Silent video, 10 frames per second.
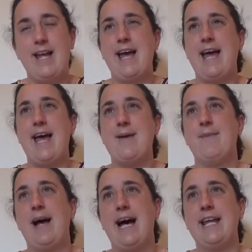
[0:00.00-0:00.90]

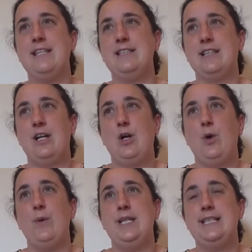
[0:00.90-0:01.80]
And
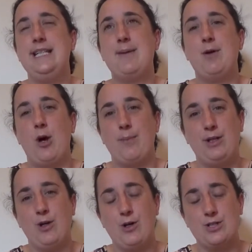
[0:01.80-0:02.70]
we see him a lot
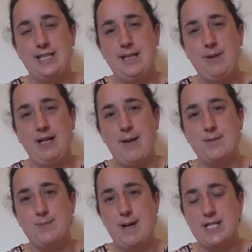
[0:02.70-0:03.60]
because he
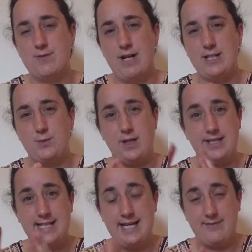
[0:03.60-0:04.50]
becomes best friends with
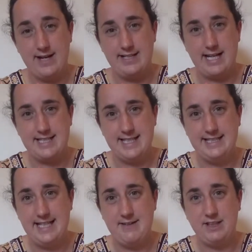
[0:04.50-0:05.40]
David, as in
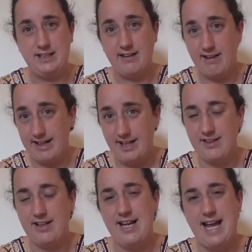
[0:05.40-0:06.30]
David and Goliath.
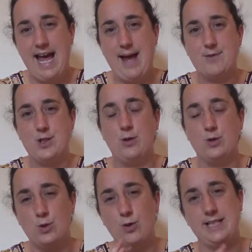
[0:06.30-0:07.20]
So
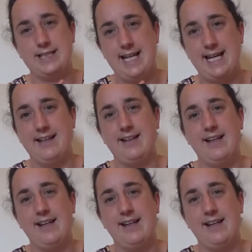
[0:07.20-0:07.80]
Saul is king.